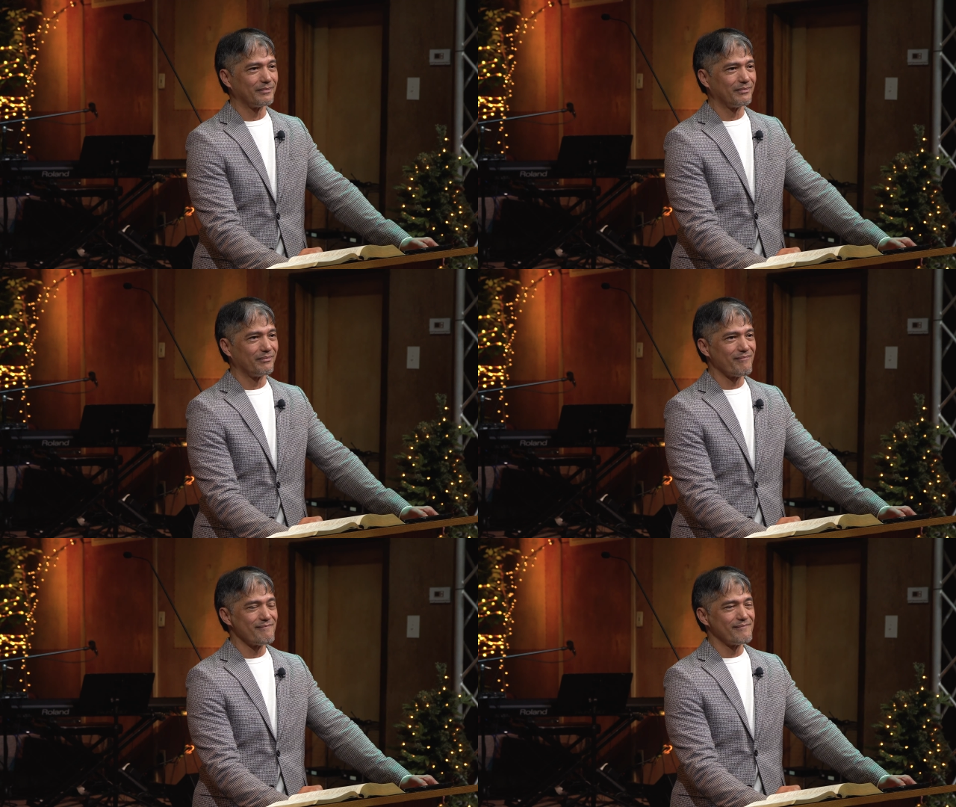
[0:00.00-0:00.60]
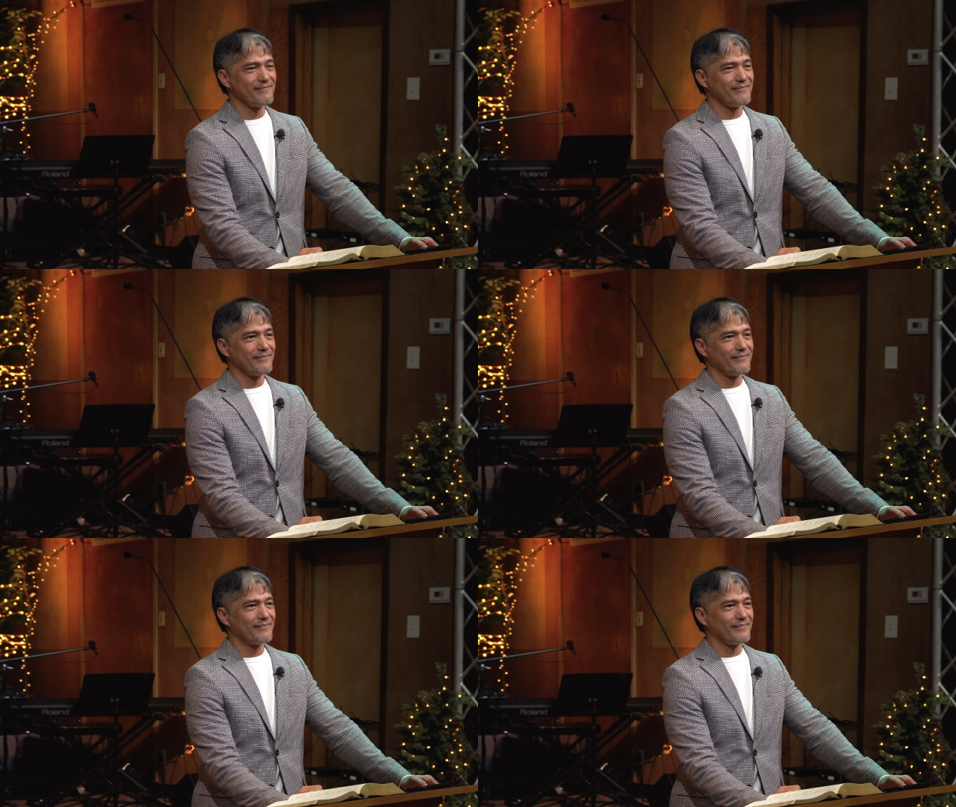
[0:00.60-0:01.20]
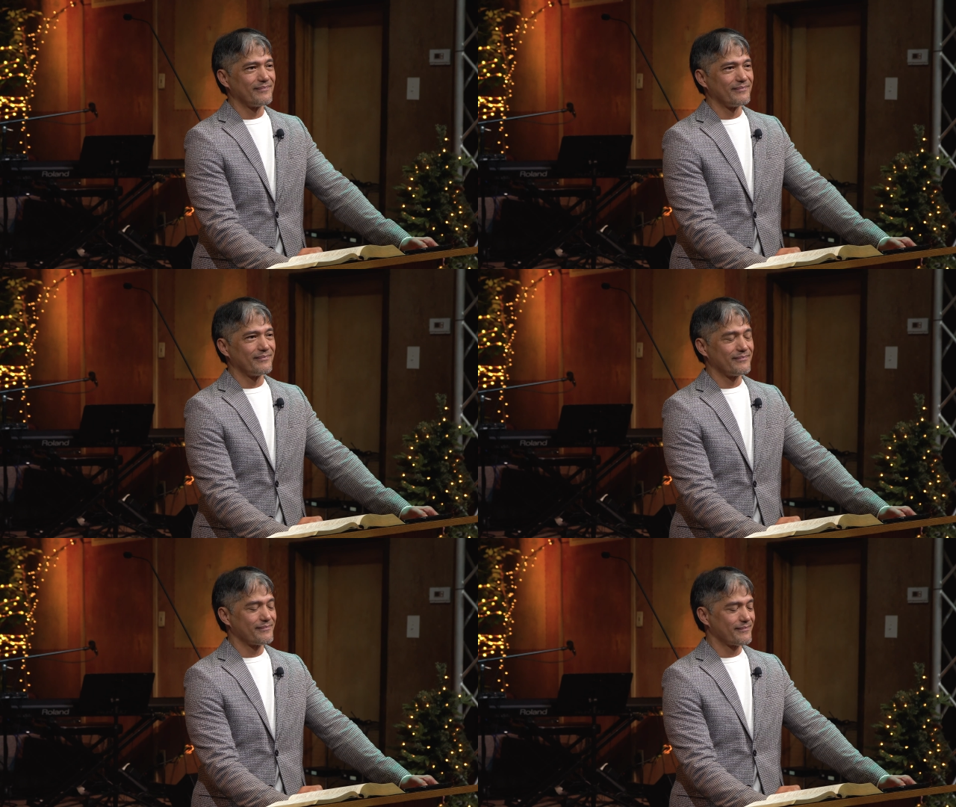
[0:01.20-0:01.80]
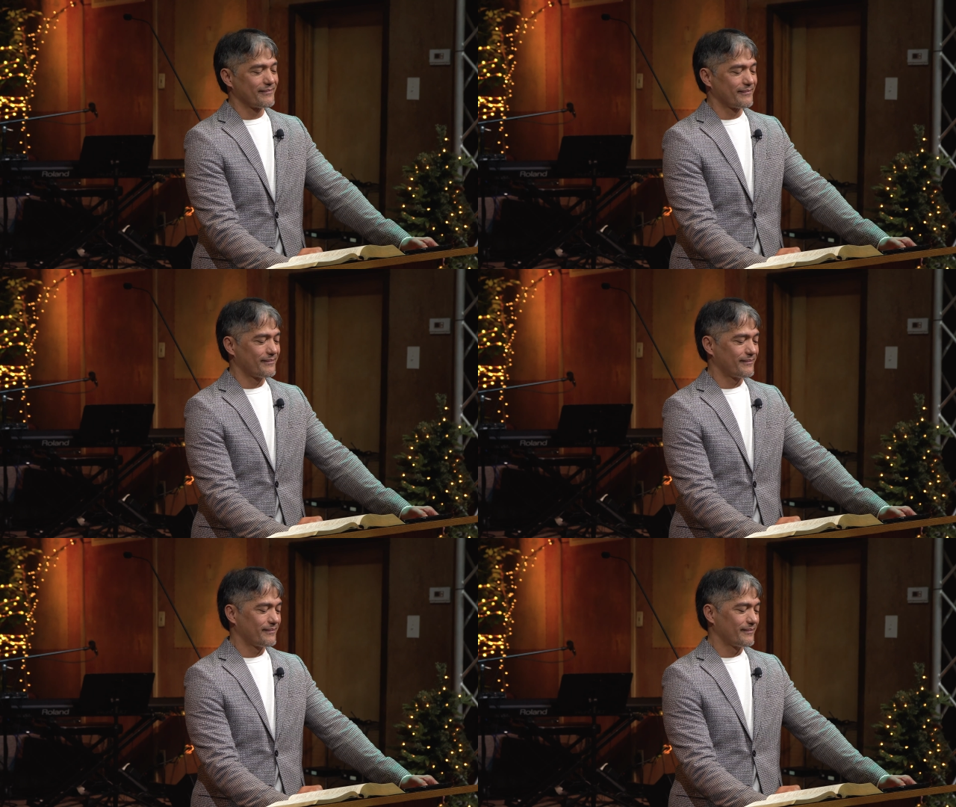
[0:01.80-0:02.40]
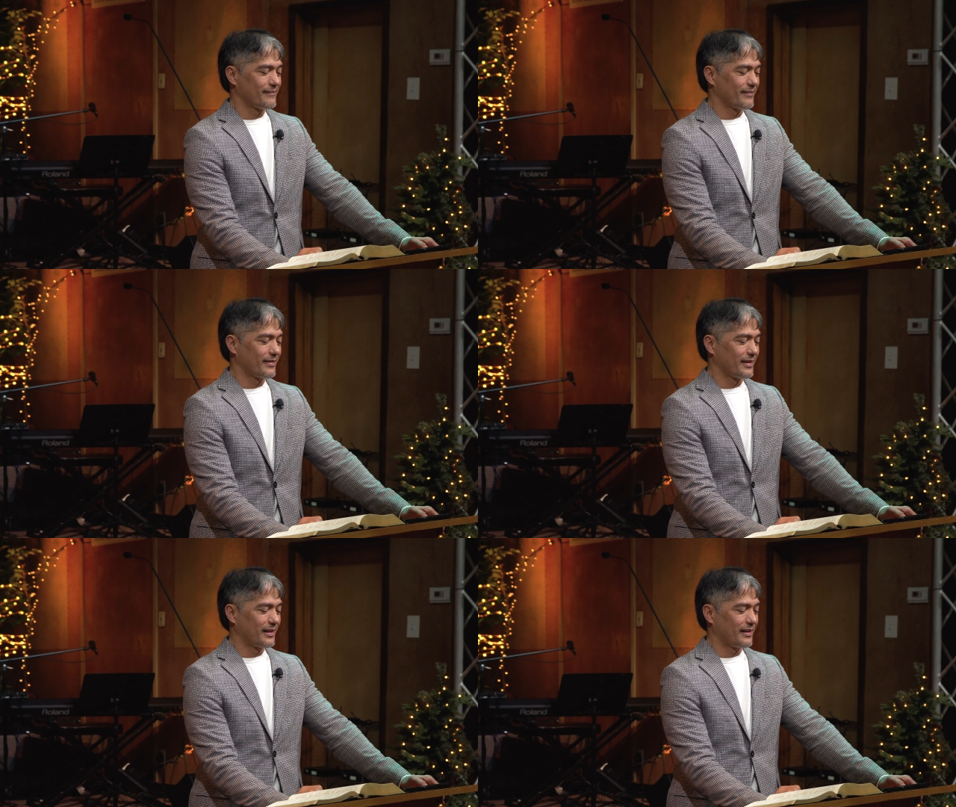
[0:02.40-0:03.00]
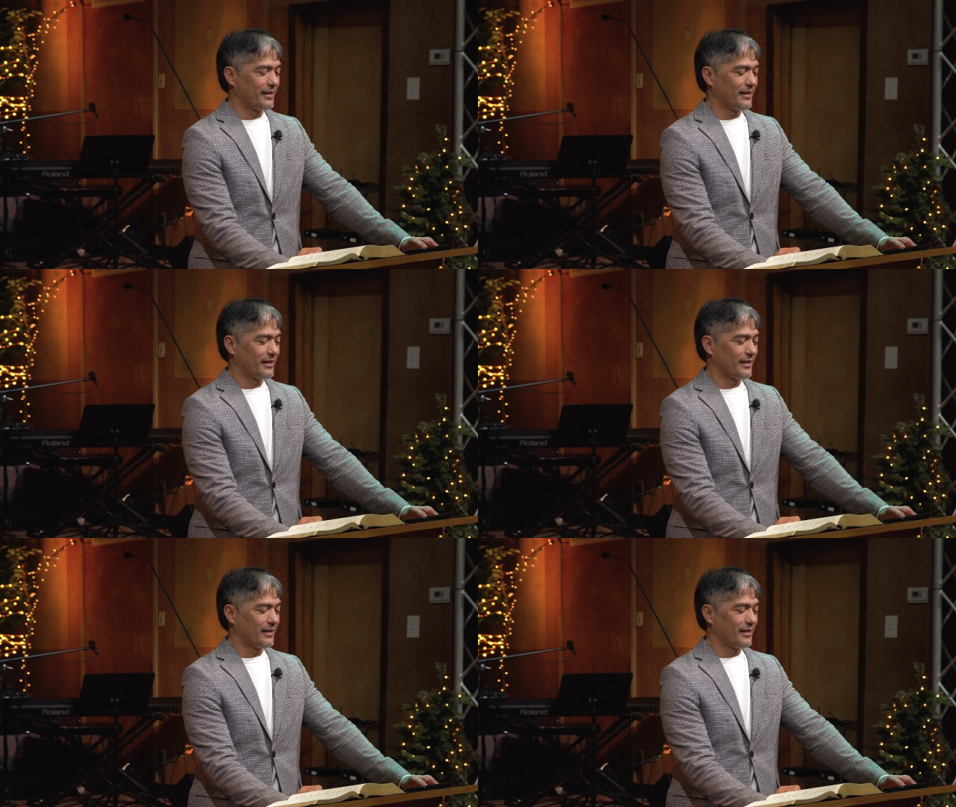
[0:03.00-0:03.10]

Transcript: (no one is talking)